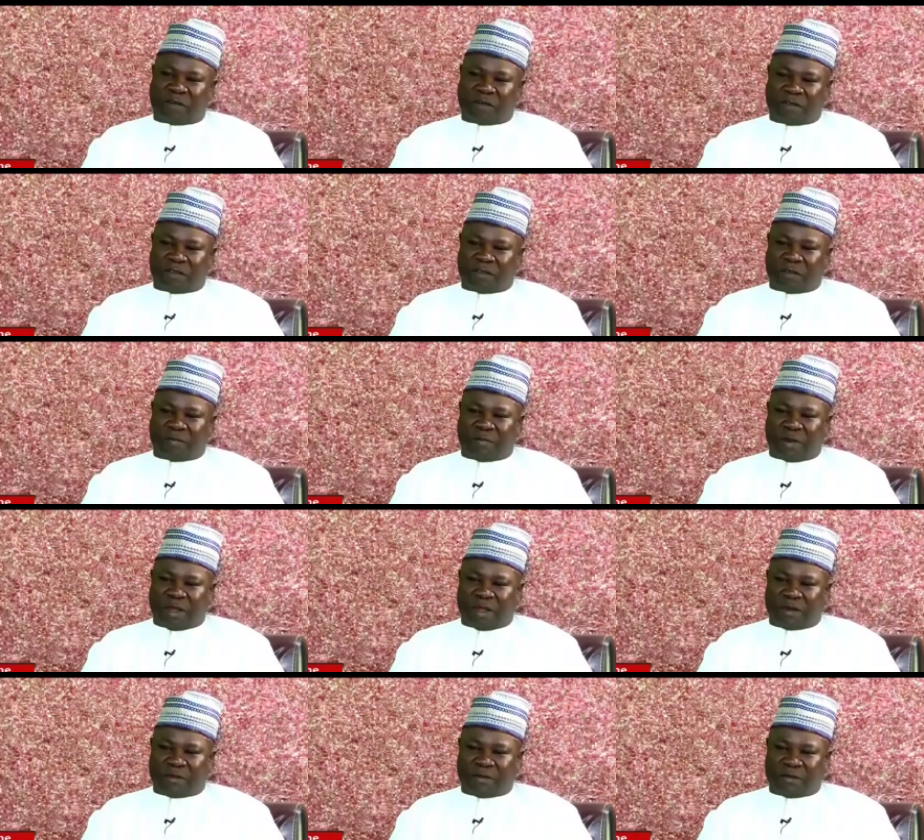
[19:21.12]
strategic
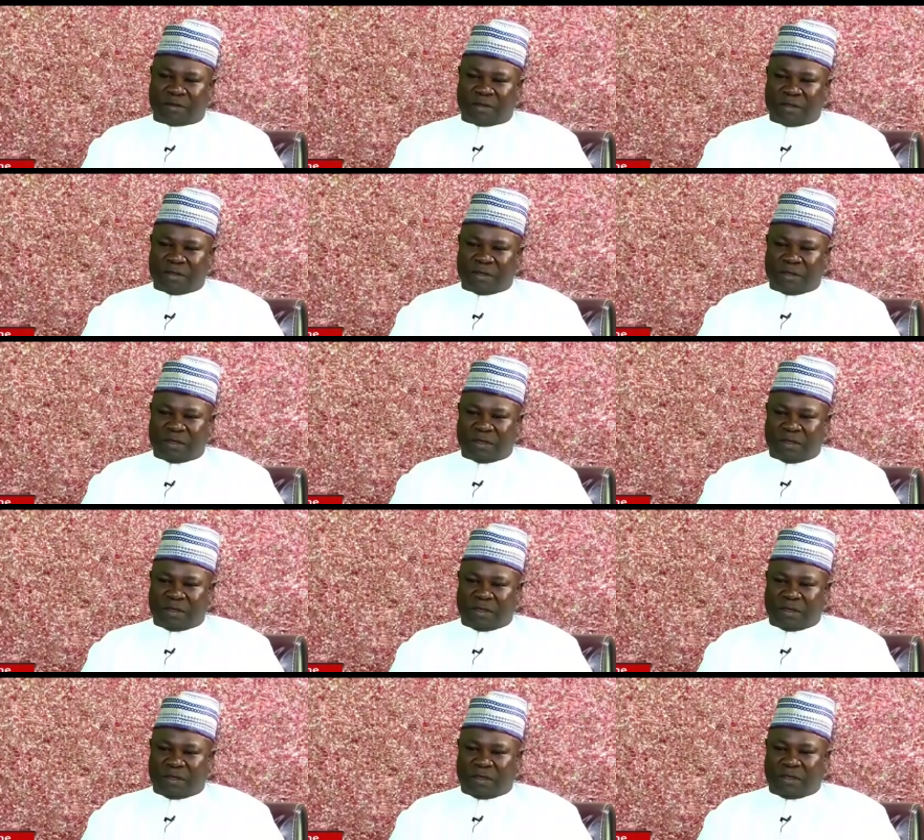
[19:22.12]
plan
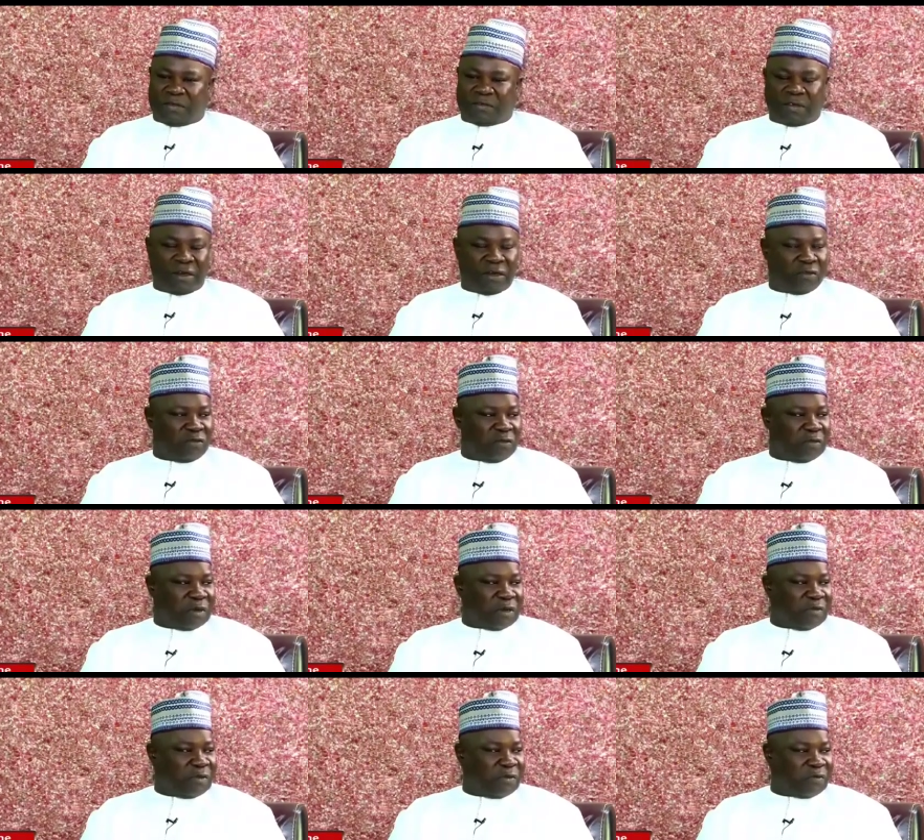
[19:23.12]
is a little
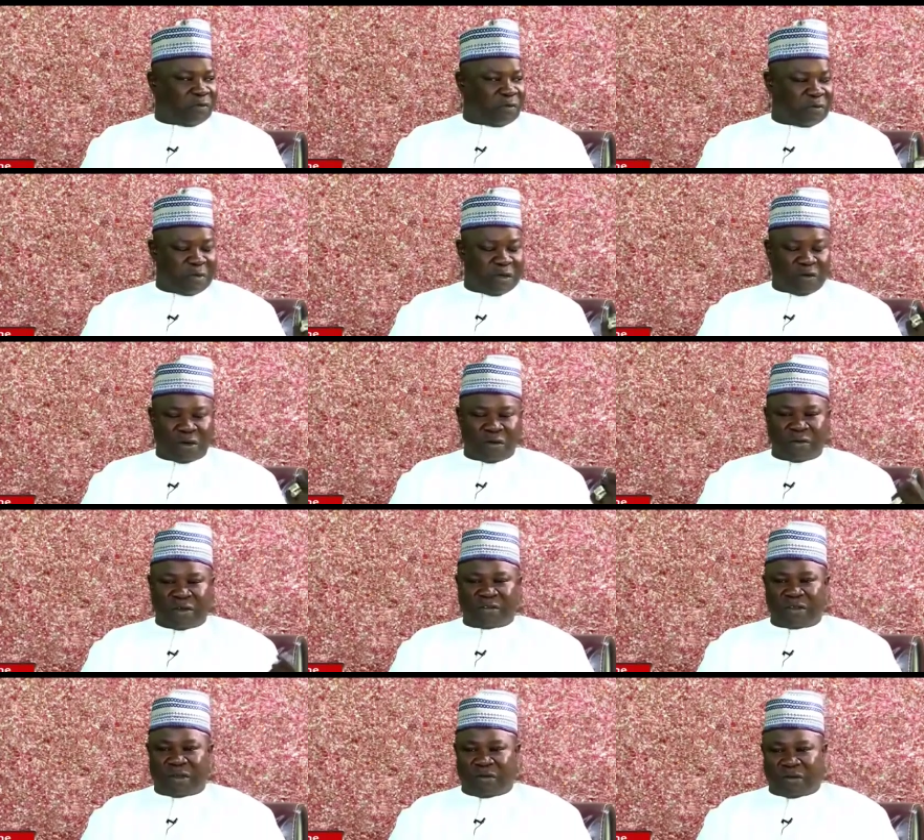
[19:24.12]
bit away from me,
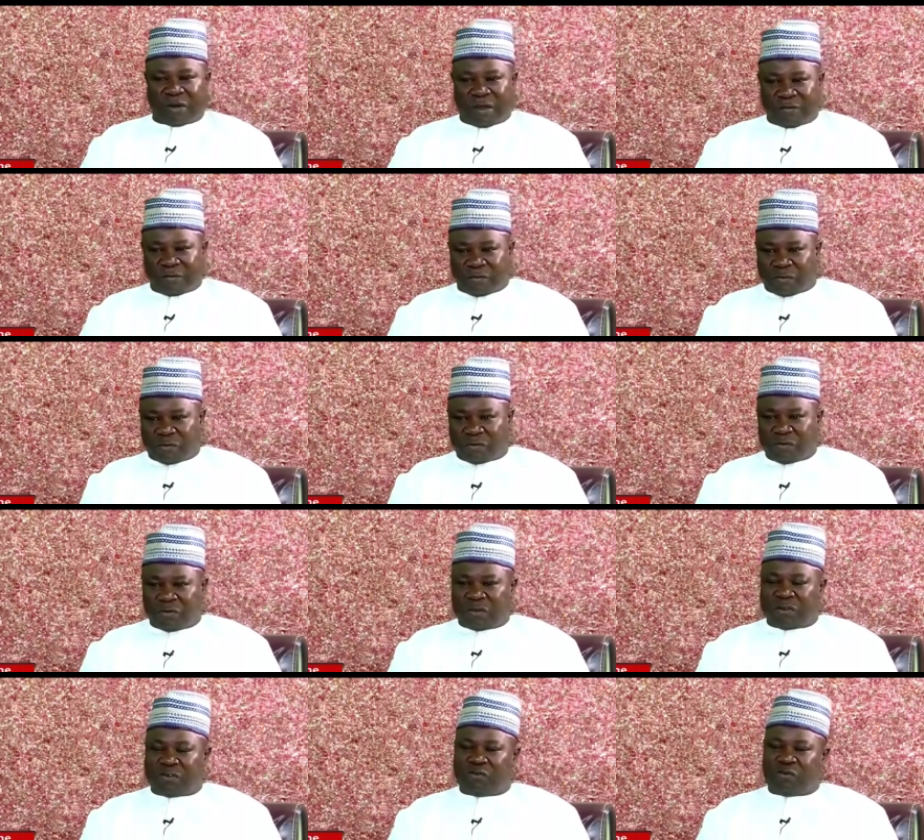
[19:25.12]
otherwise I would have
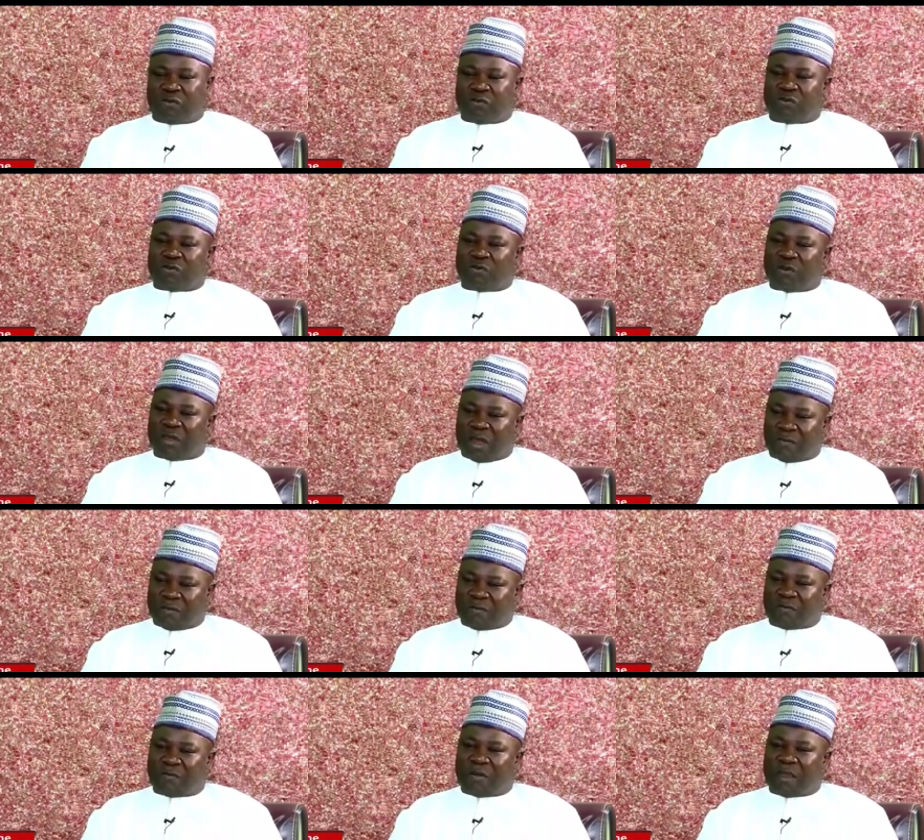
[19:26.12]
shown it to you. We have
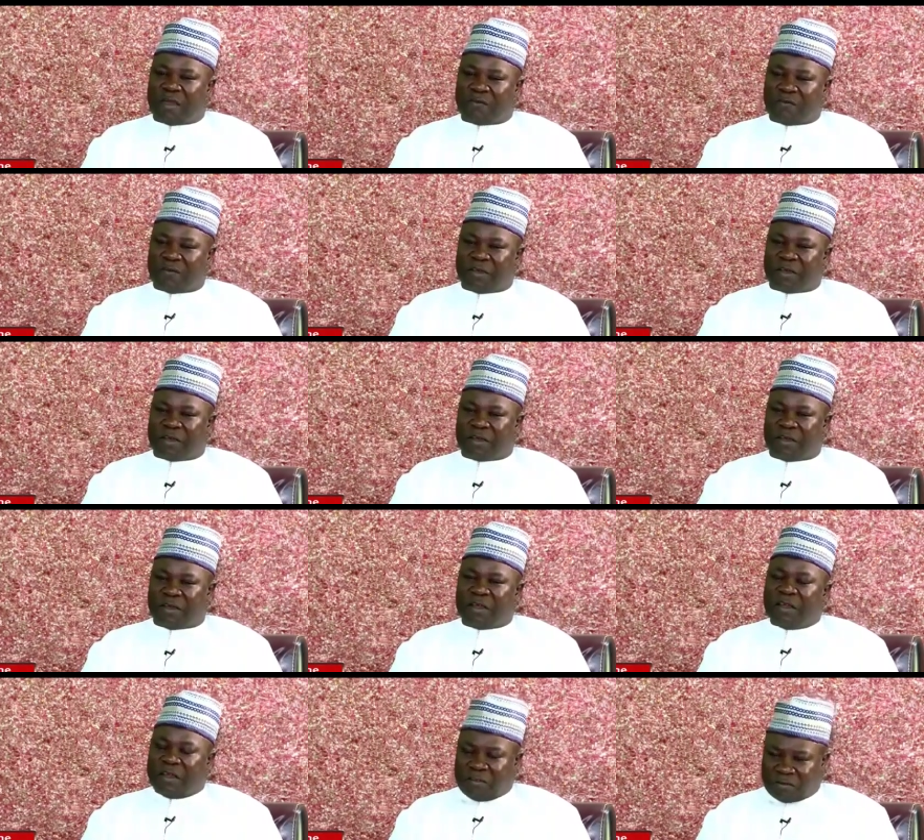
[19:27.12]
a five-year
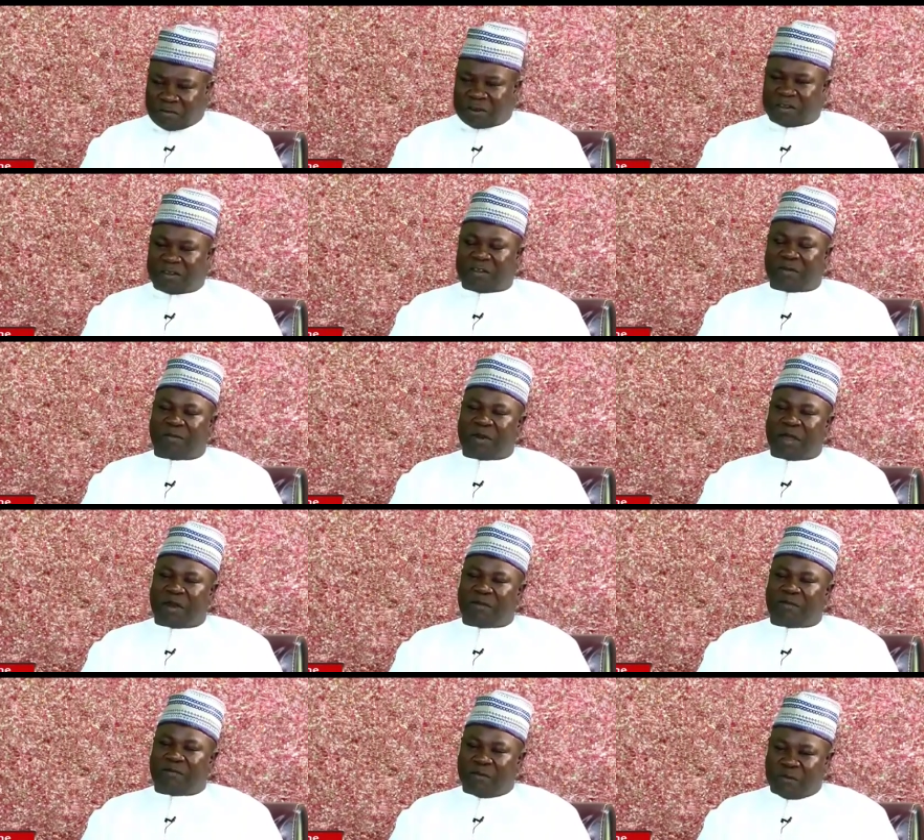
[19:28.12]
strategic
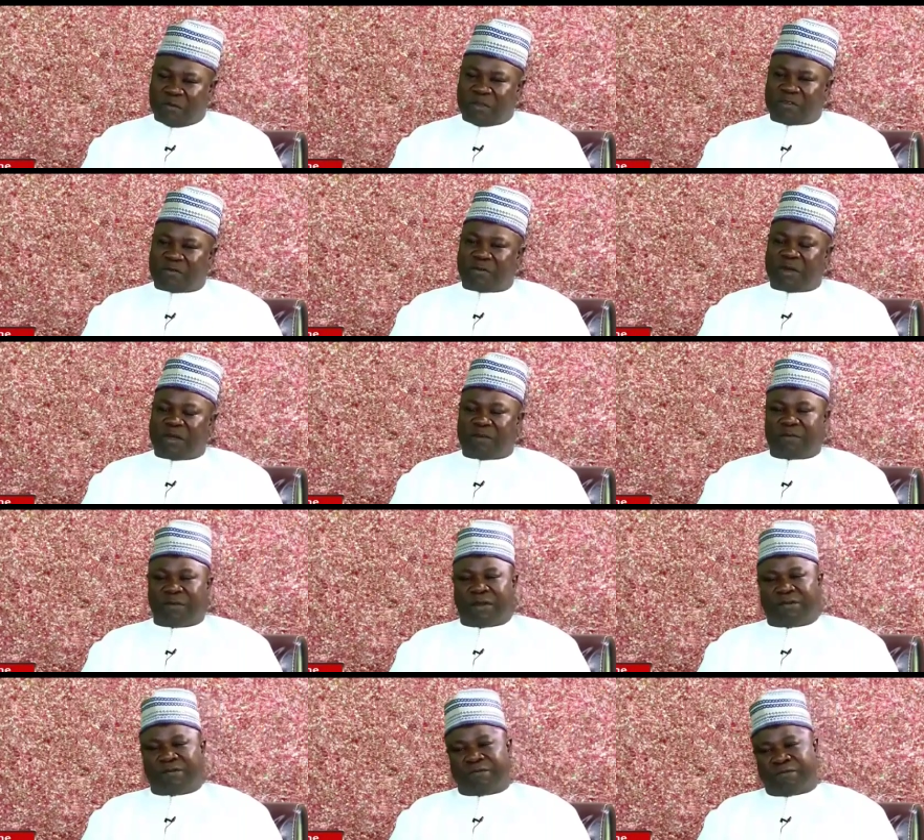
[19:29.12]
plan for waste
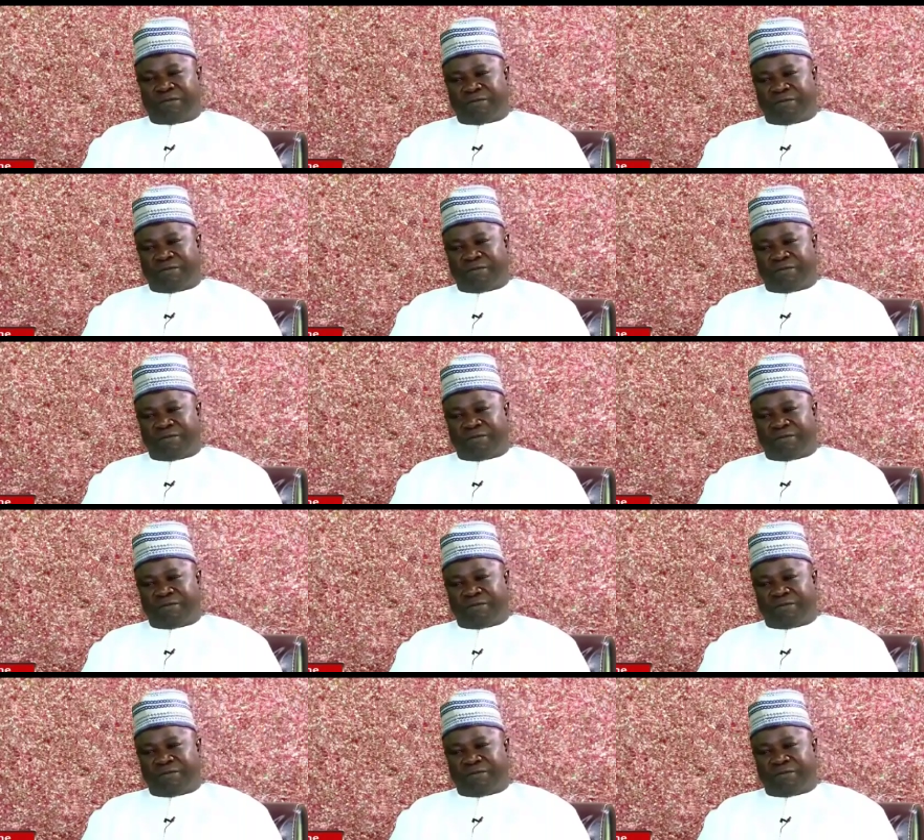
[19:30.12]
management.